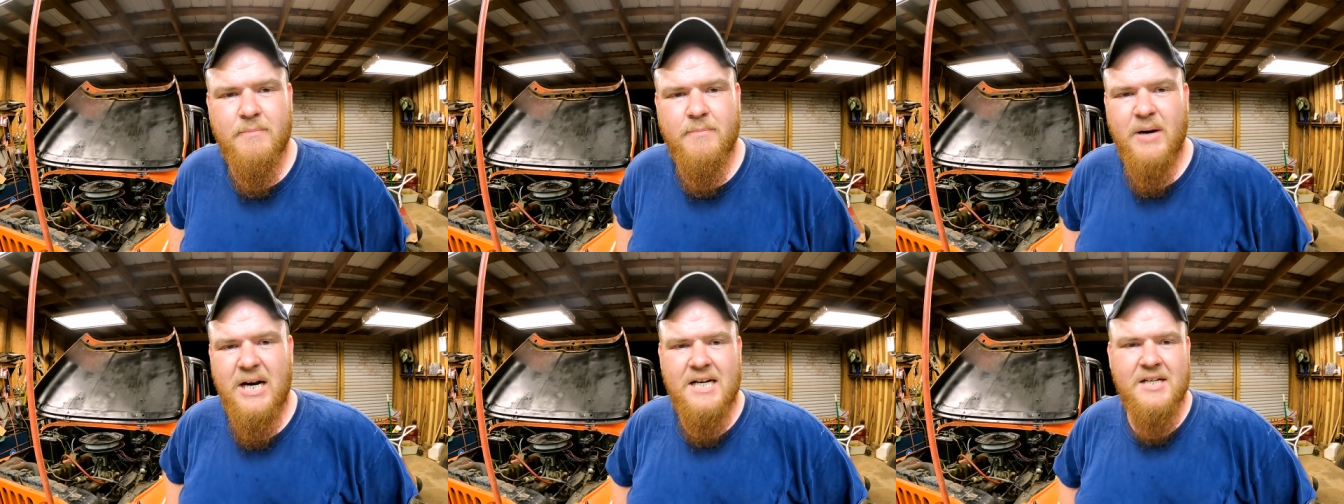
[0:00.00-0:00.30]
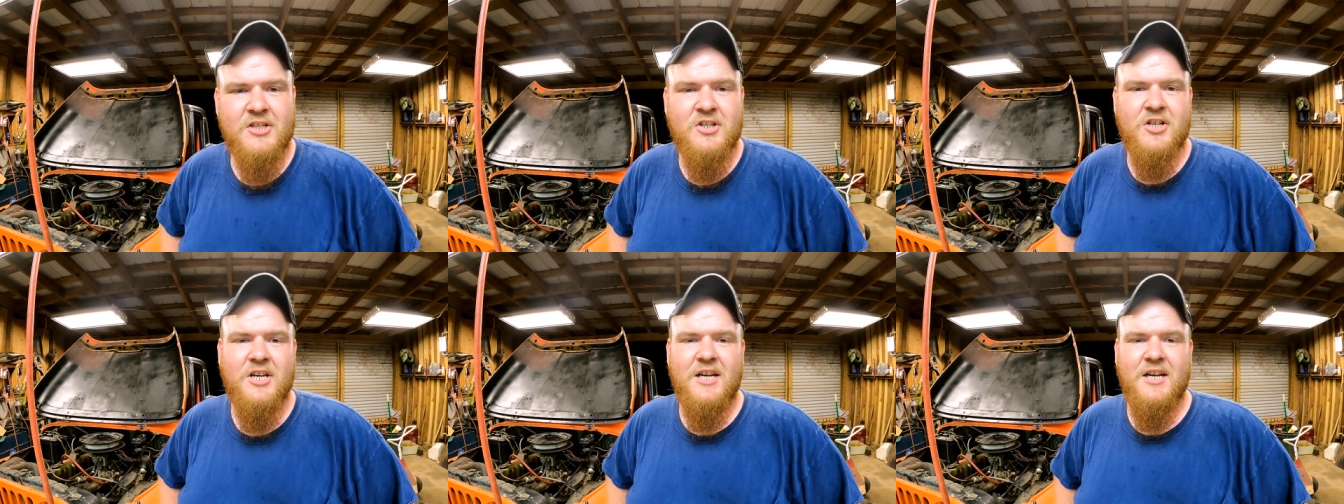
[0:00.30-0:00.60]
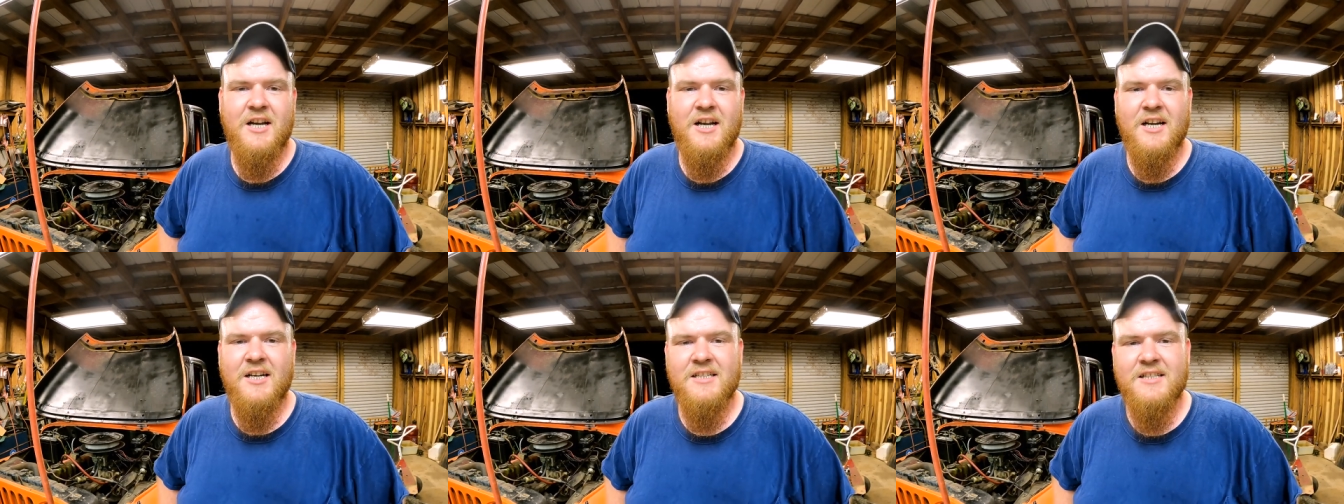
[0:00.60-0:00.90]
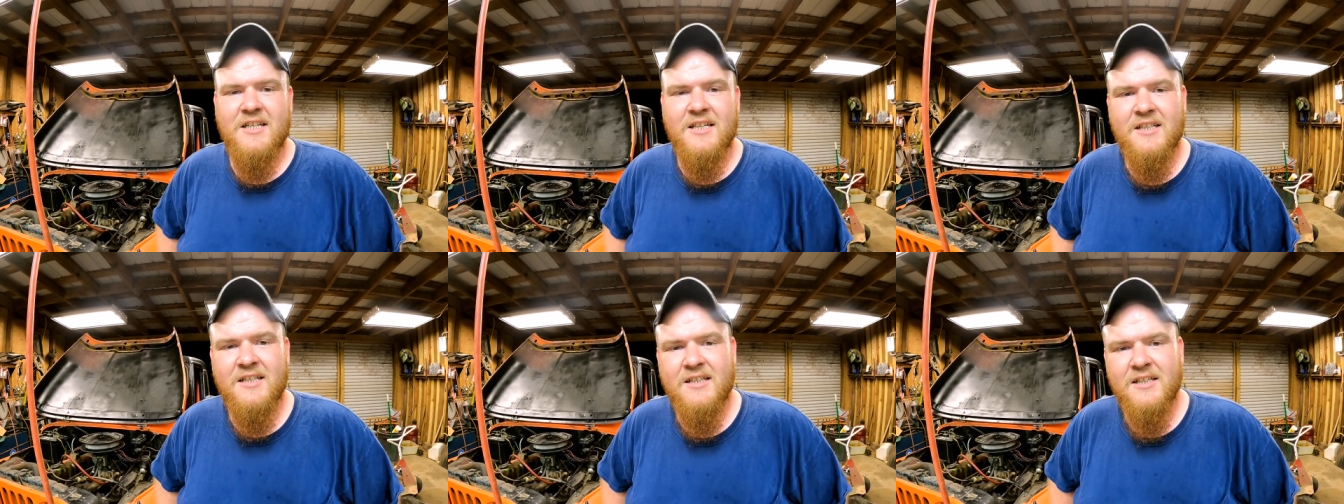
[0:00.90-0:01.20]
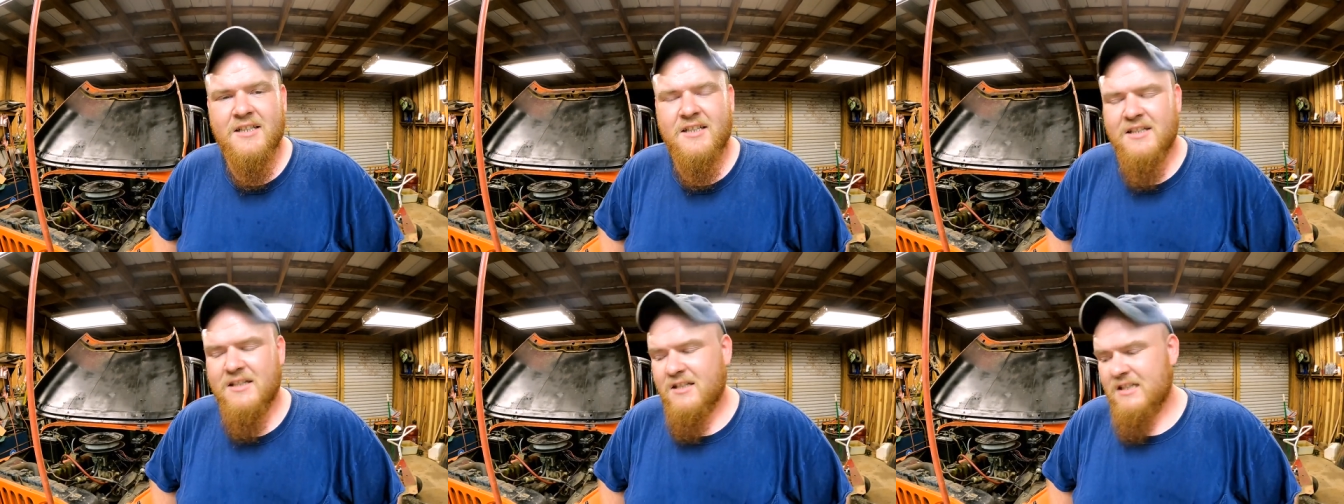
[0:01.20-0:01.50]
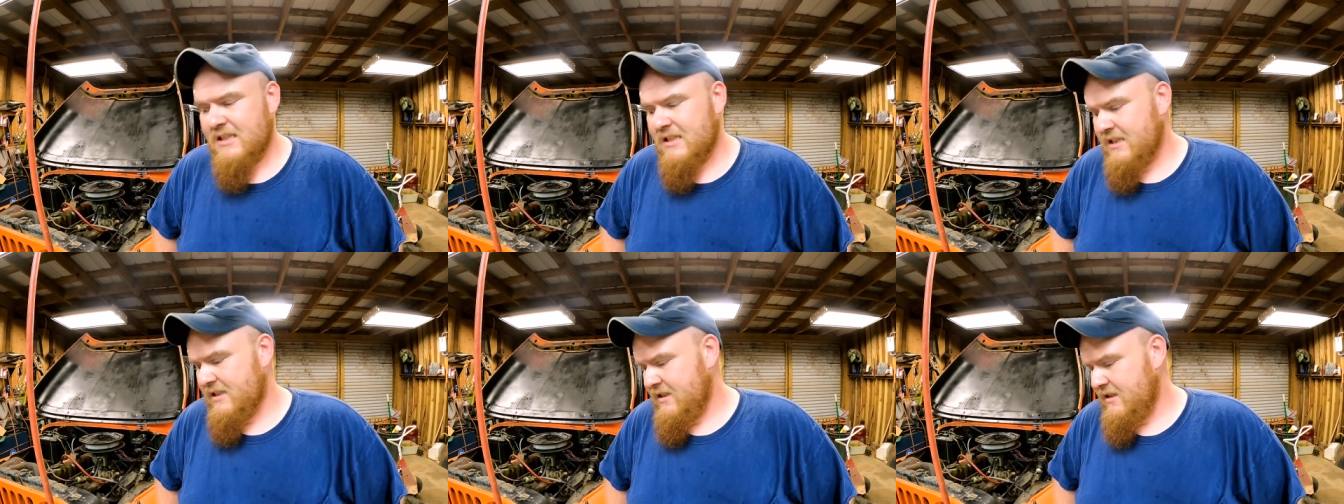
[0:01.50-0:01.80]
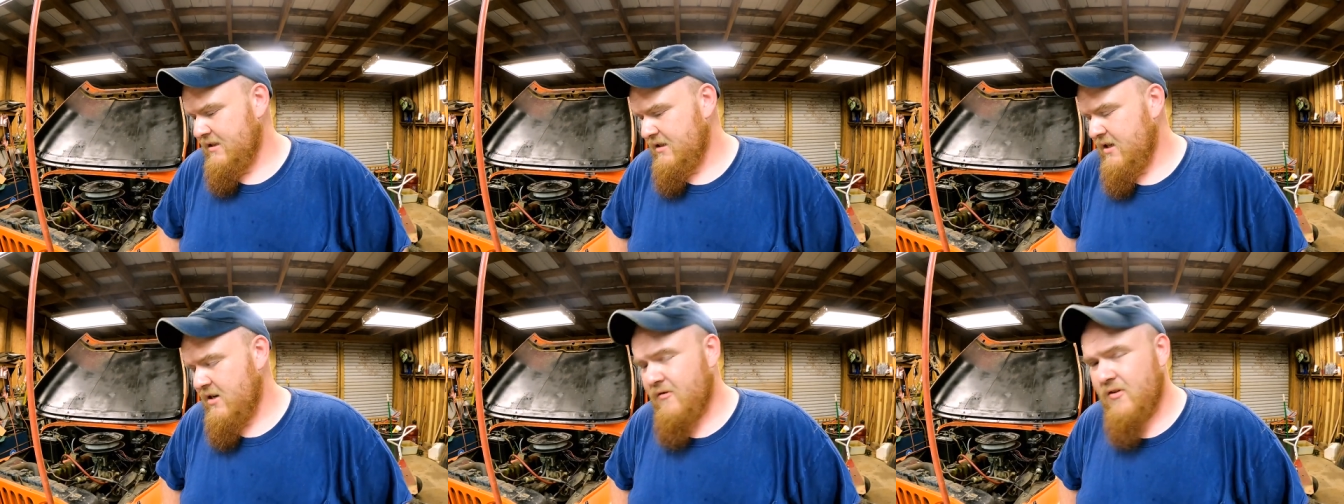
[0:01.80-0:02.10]
basking in it
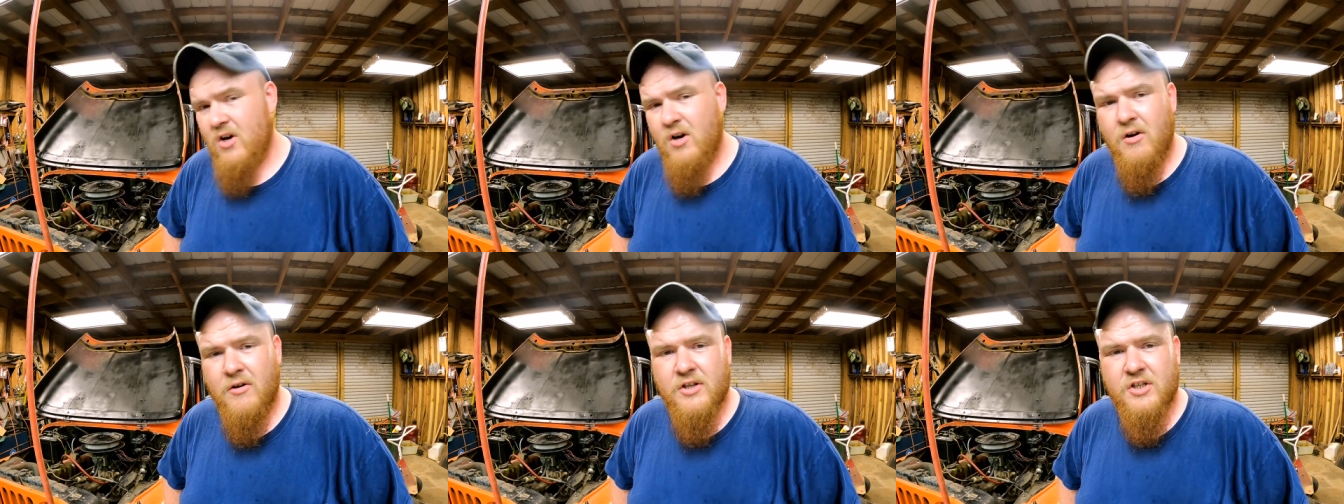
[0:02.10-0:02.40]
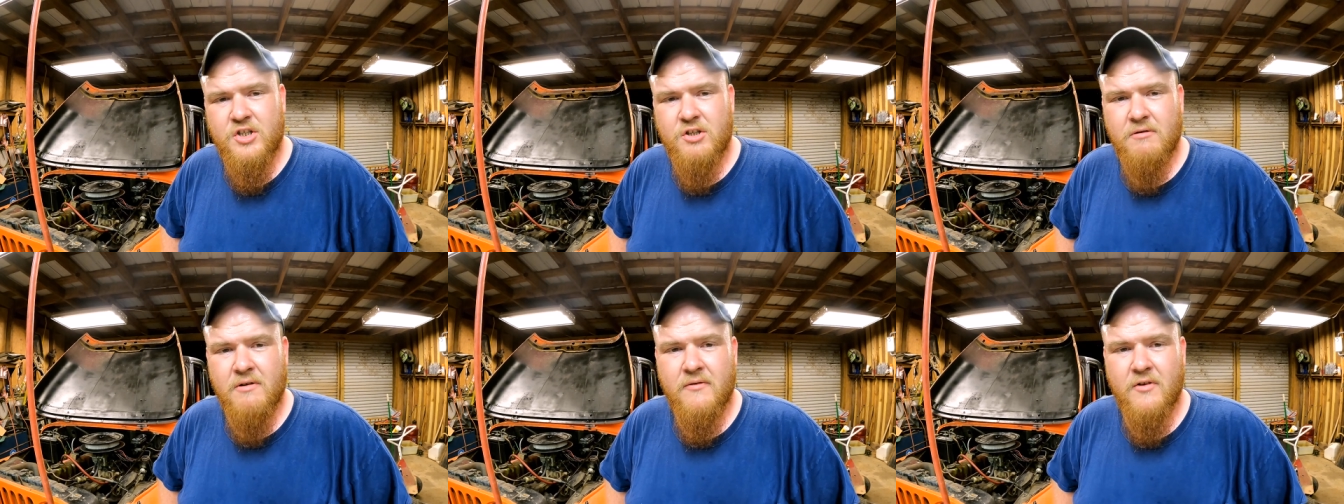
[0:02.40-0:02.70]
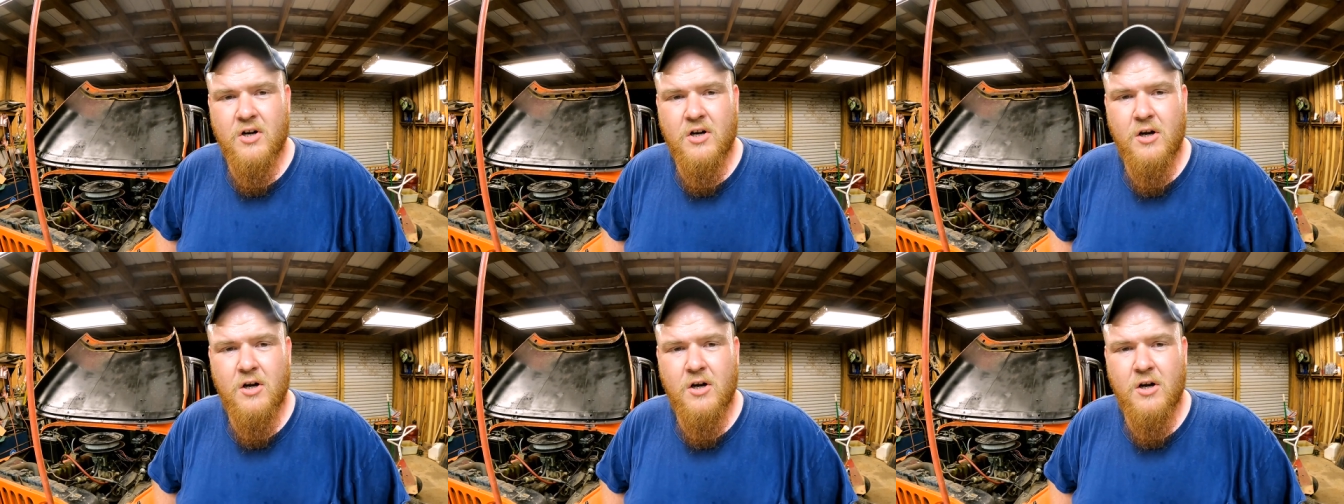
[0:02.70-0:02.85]
of all that you have